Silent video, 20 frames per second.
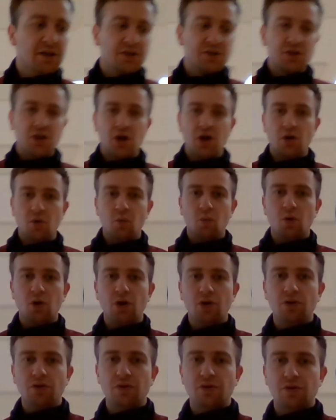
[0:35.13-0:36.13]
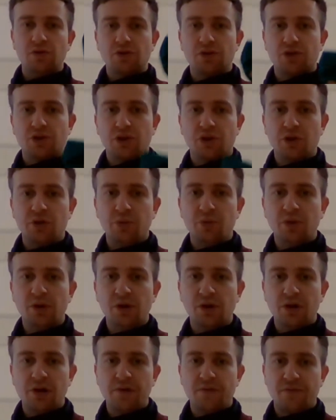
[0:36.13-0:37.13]
So 1, 2,
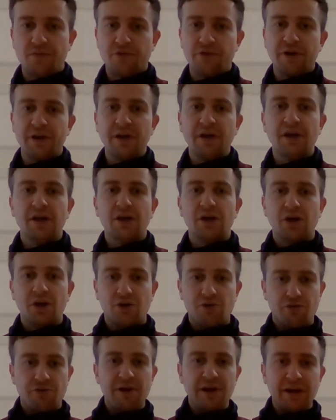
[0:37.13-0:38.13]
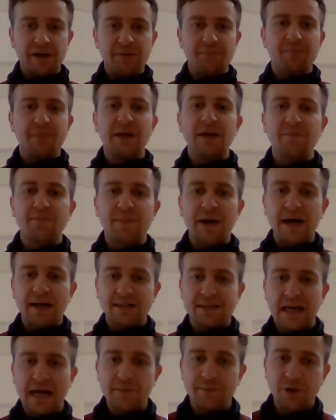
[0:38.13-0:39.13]
3 green bean
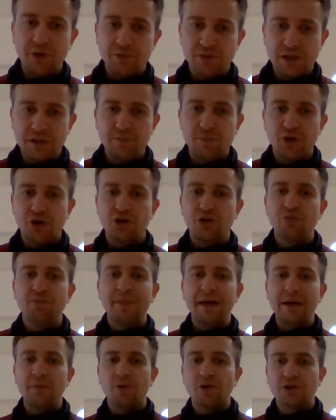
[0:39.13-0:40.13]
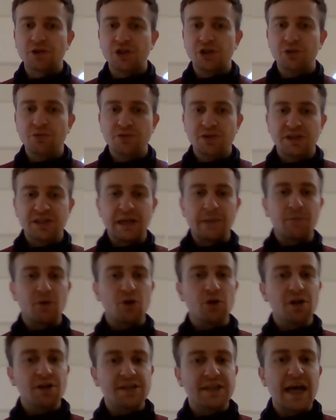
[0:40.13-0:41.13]
bags I'm using, but you may want to use the same
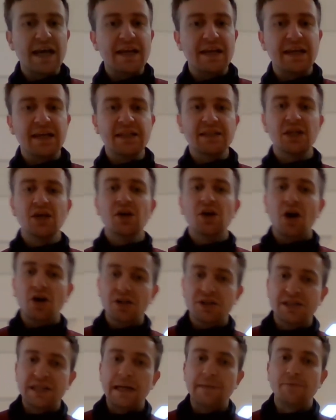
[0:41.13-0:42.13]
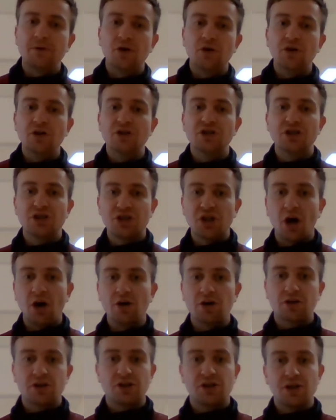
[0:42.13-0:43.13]
colour teddies or the same colour
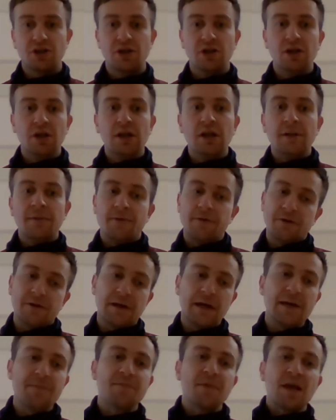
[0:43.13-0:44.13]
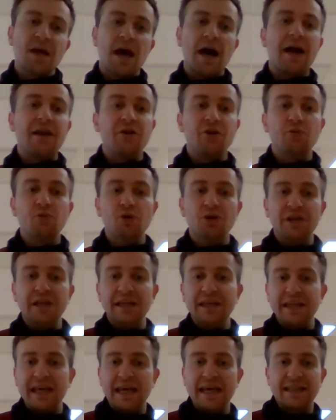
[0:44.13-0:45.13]
socks. Okay, and you will
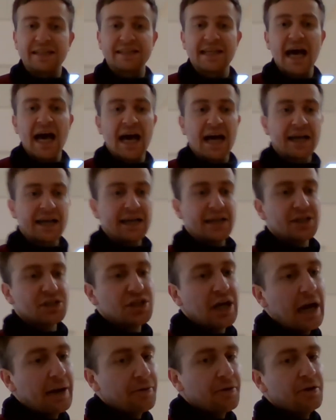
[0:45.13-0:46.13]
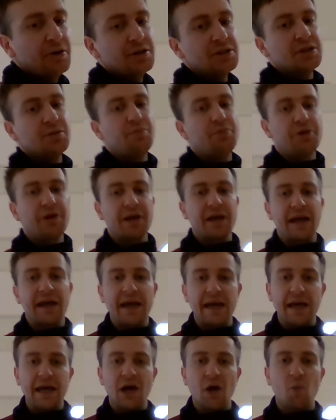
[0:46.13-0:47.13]
need a target. So I'm going to bring
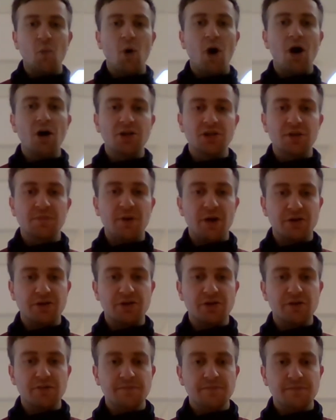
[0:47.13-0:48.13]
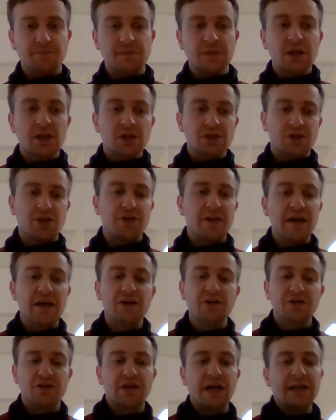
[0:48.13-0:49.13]
a water bottle. So
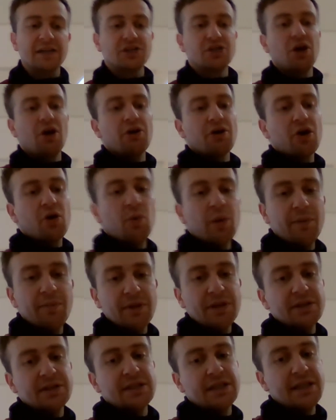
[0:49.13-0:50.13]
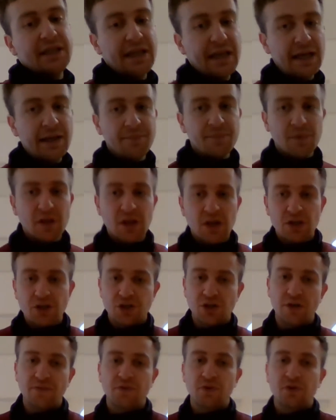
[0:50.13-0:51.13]
that's your equipment today.
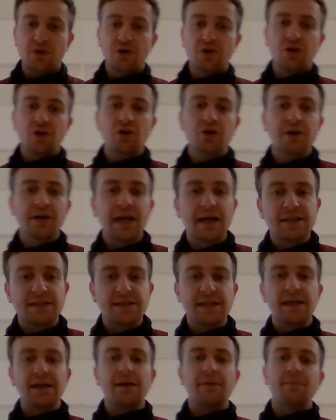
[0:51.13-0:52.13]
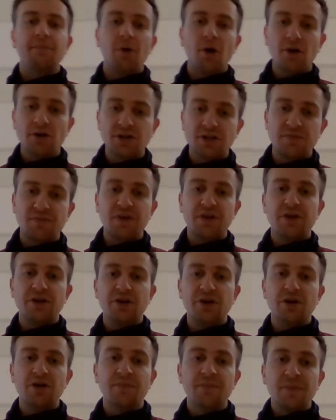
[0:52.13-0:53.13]
So if you can go and get it, pause the
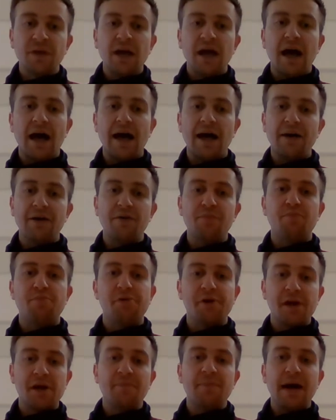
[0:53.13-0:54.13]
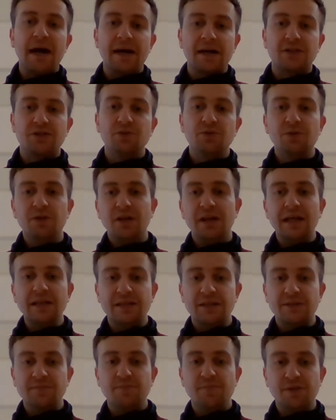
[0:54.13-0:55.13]
video and bring it back to the
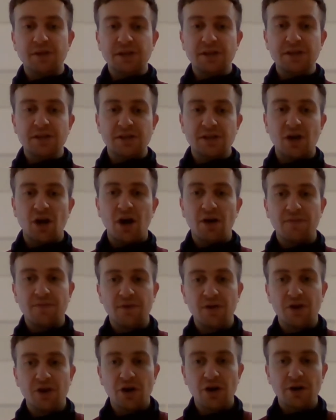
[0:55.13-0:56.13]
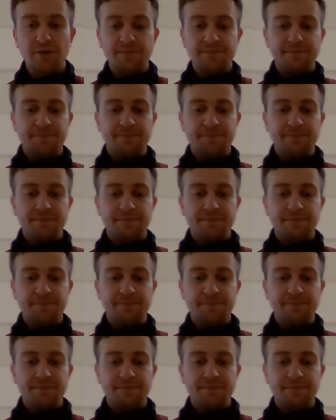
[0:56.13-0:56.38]
lesson, please. Off you go.